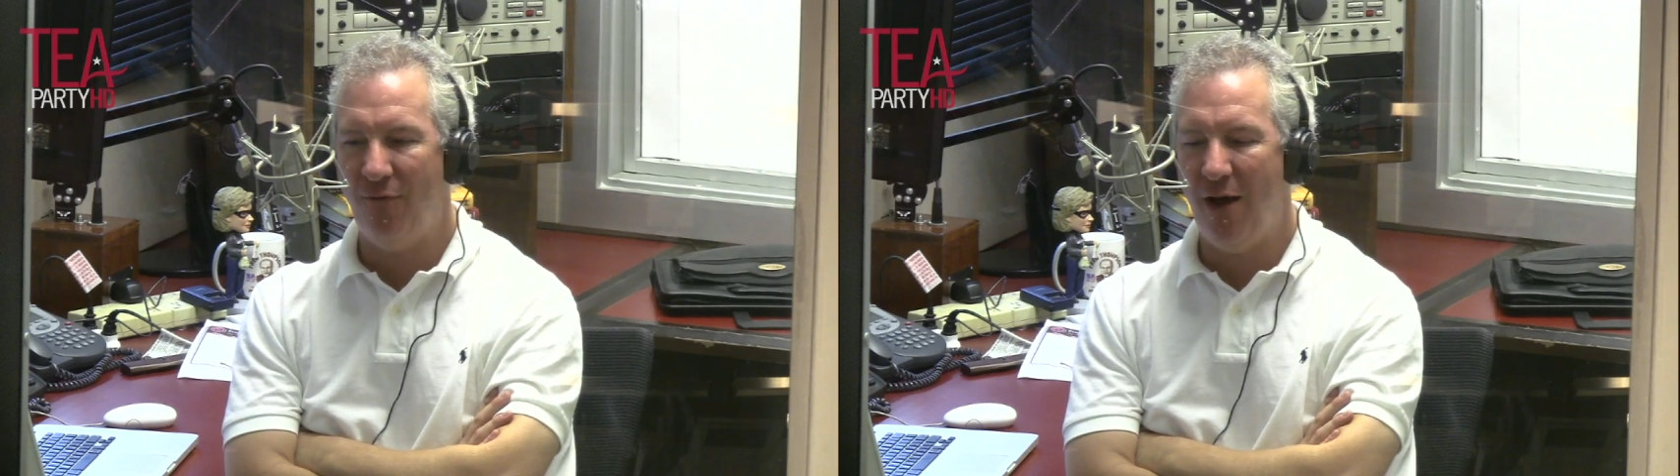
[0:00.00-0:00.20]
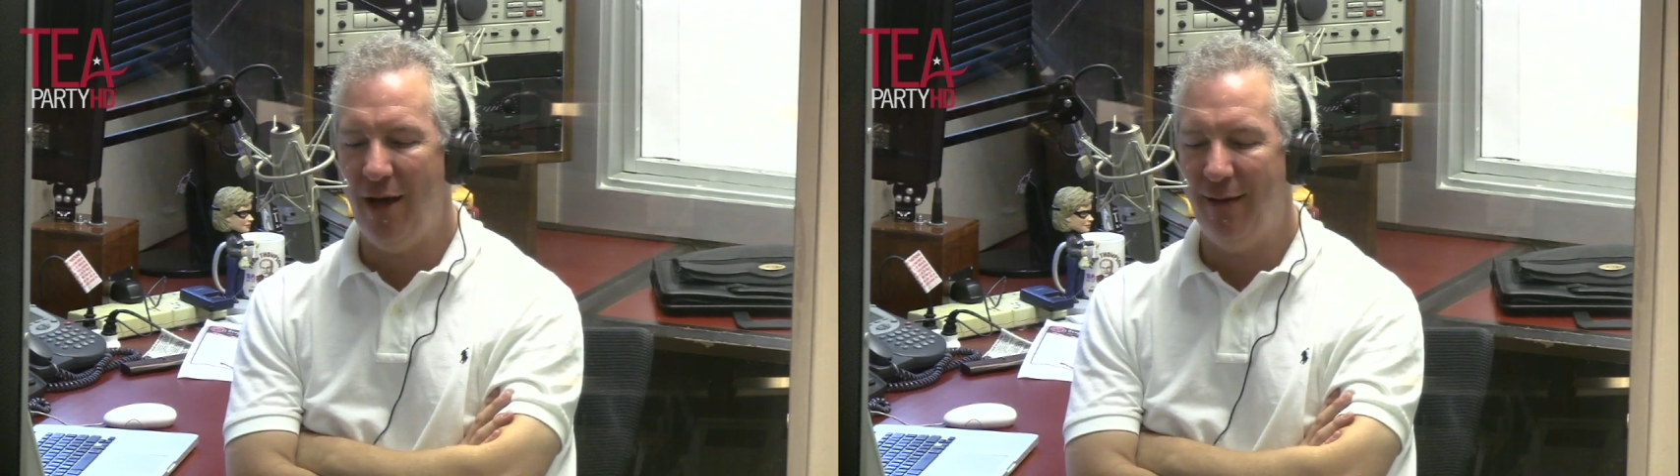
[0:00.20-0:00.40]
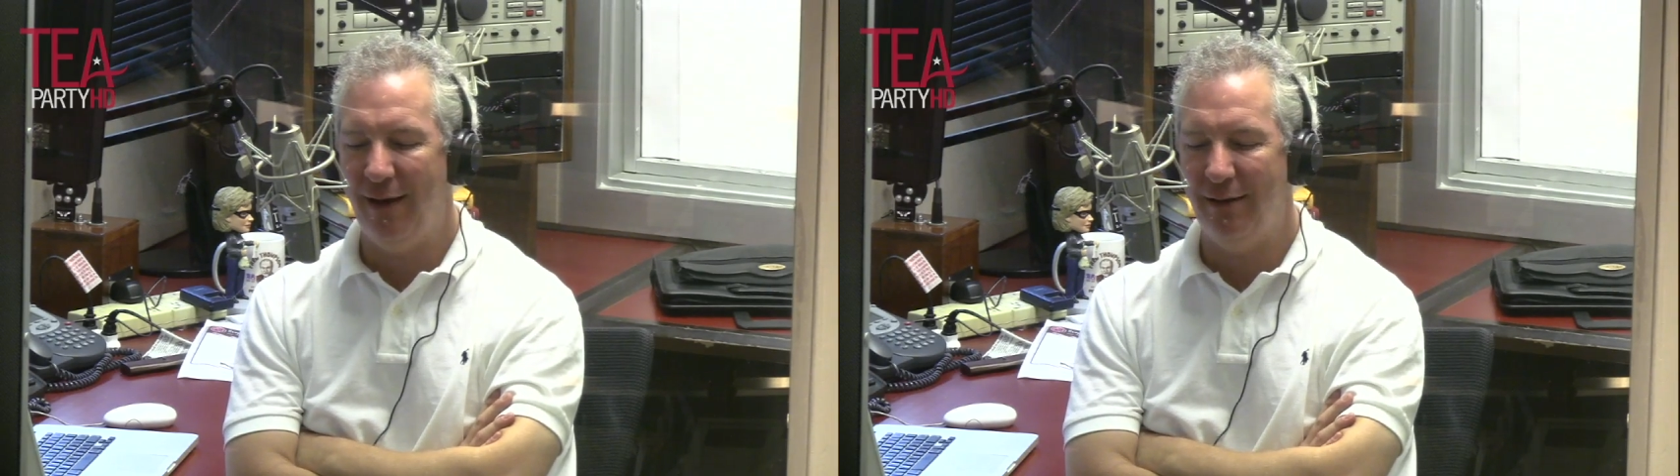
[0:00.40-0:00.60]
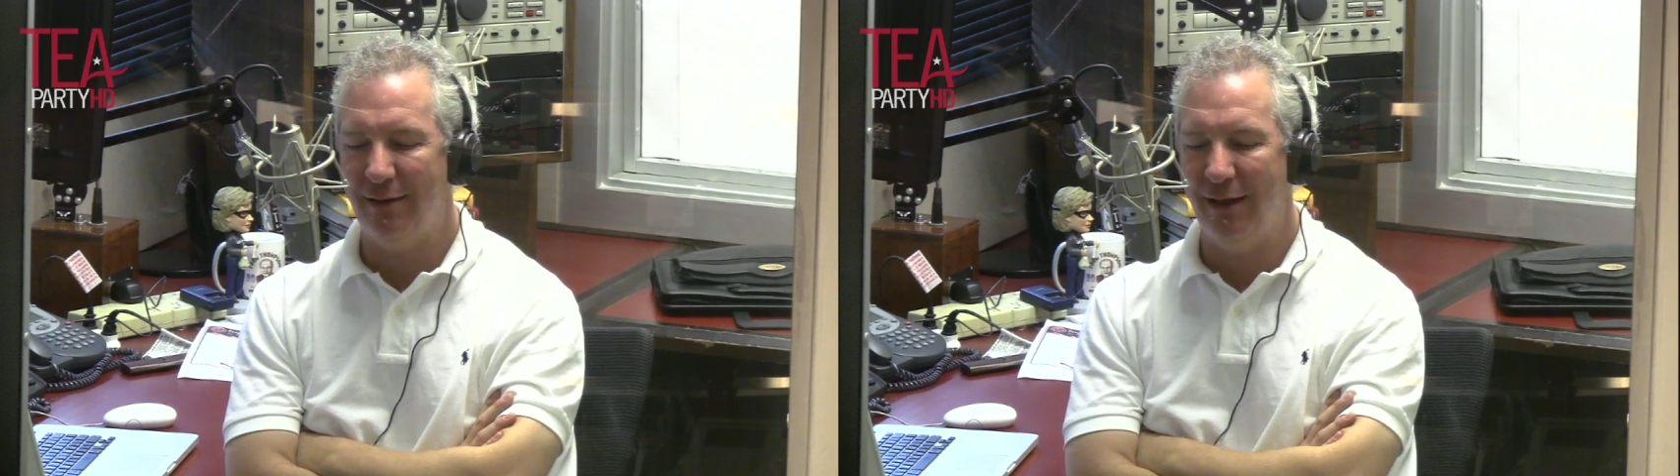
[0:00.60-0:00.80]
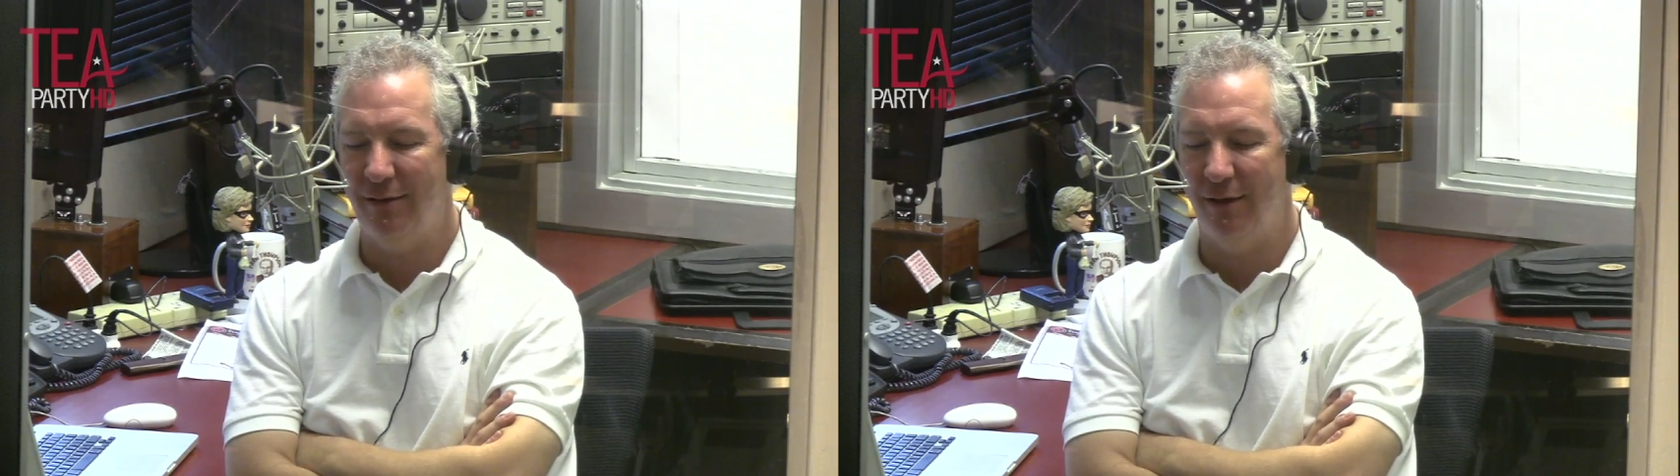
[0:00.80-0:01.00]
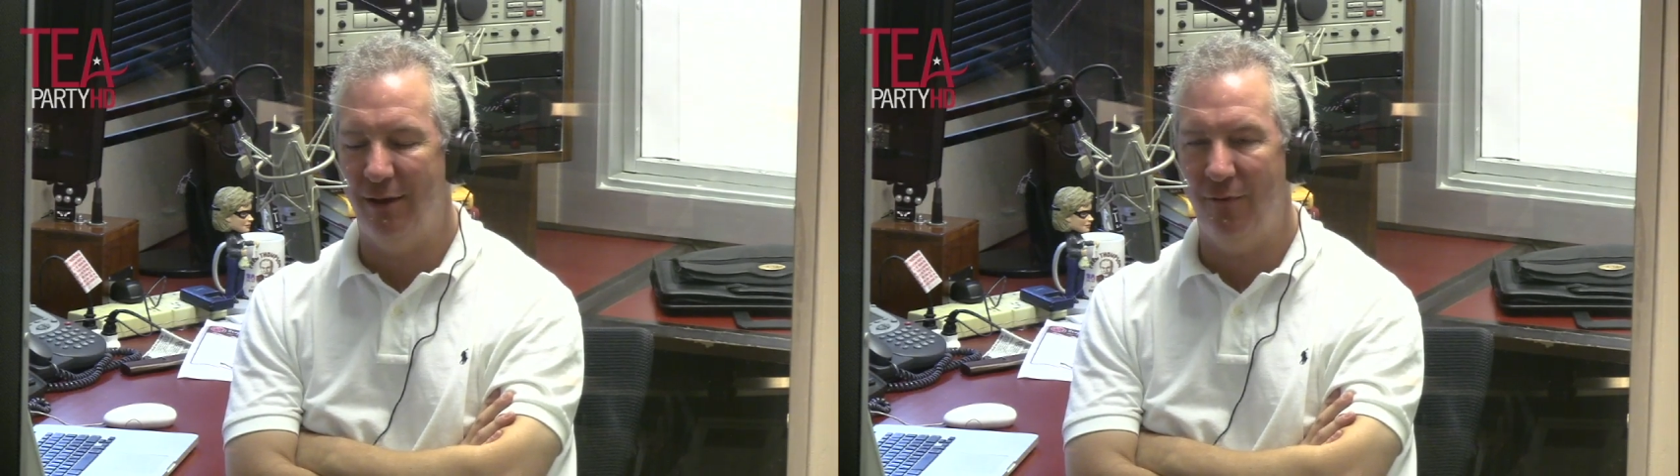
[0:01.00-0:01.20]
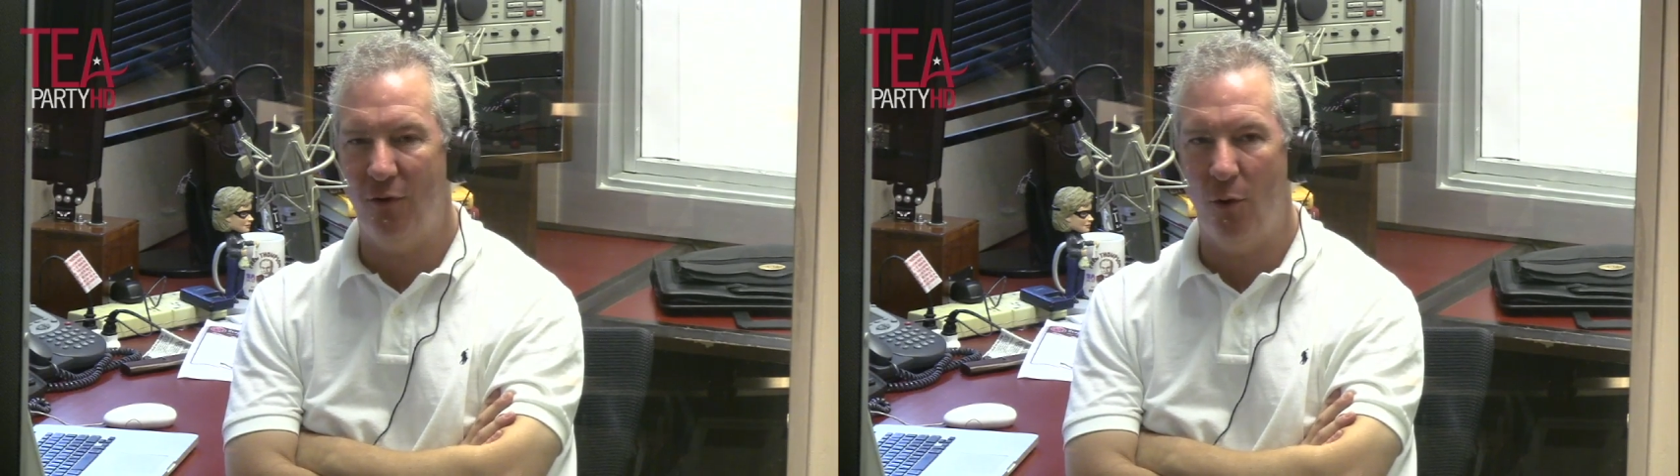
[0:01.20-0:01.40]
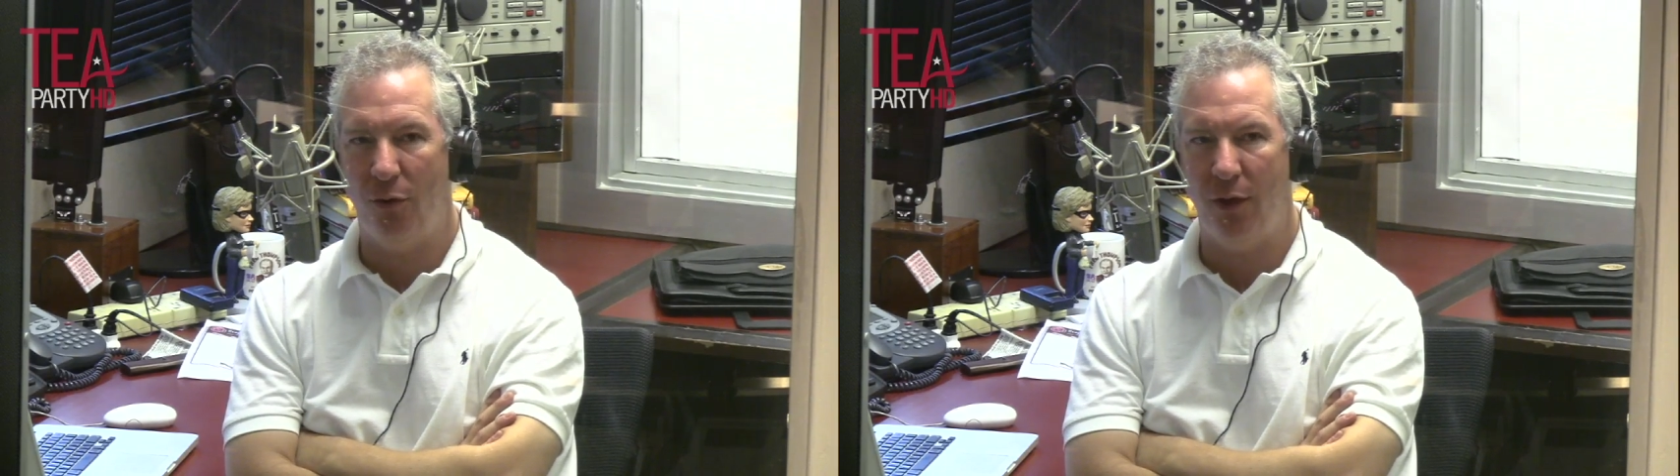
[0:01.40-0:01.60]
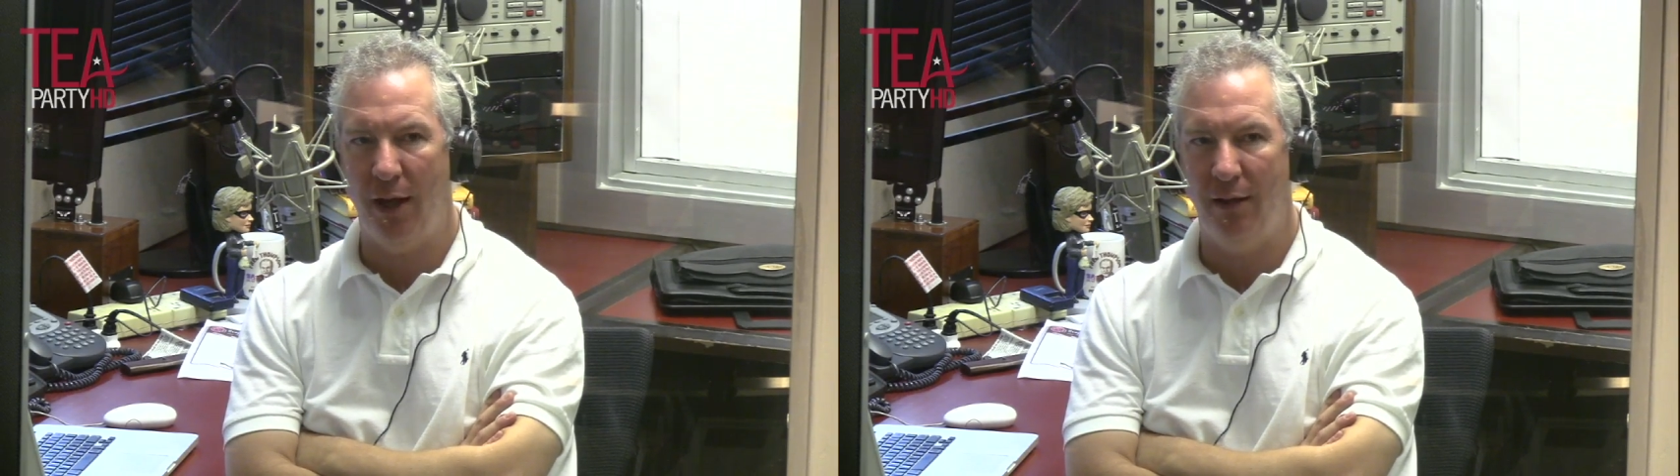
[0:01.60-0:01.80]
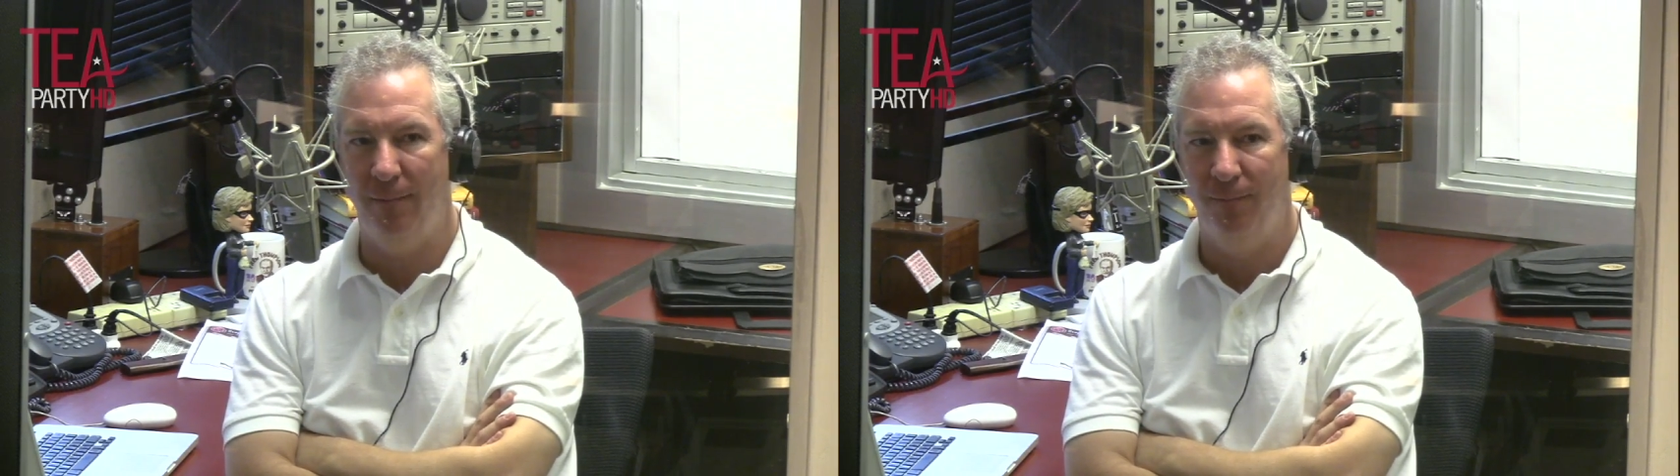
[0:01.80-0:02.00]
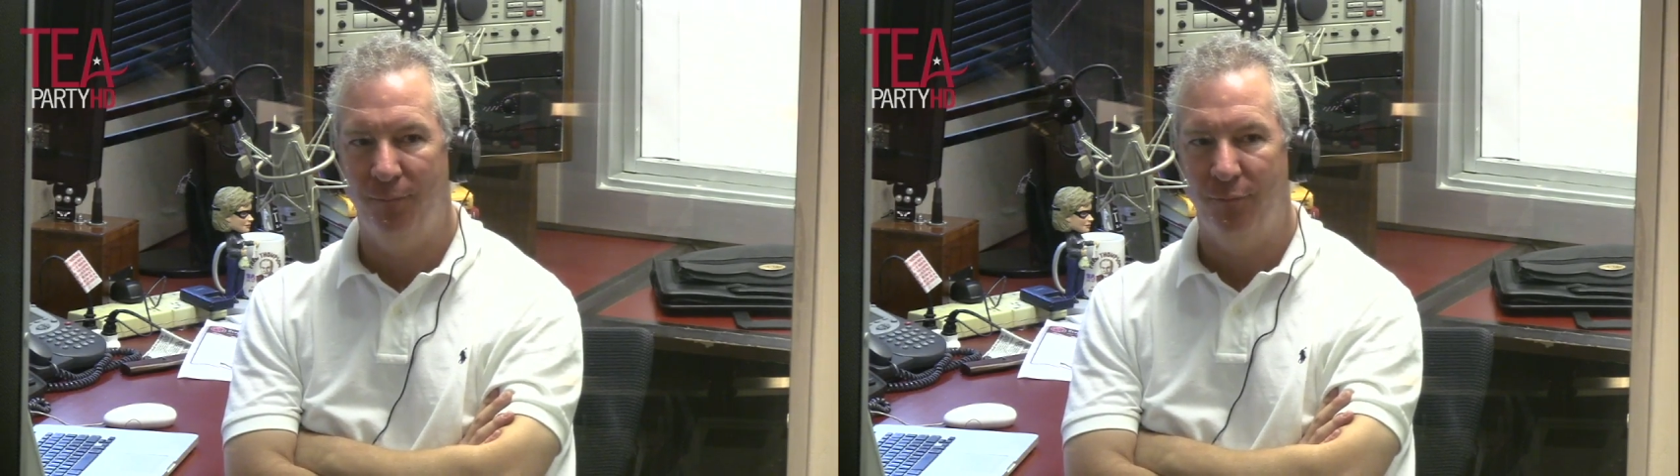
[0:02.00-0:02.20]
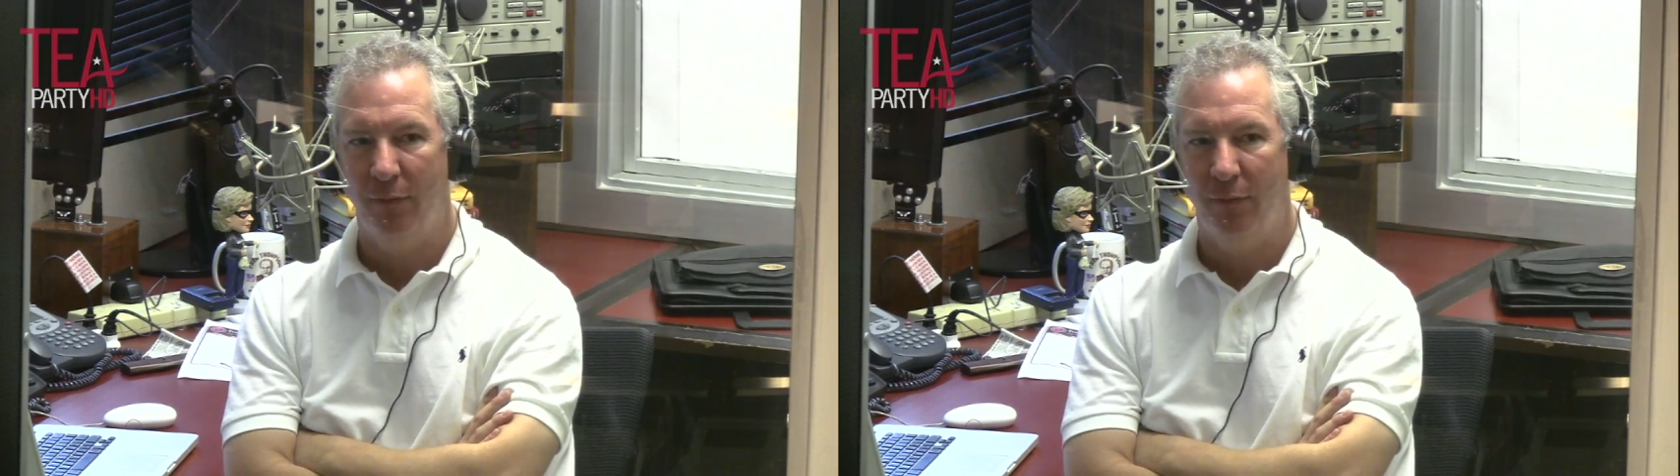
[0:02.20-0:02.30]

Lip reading: find that it's a difficult thing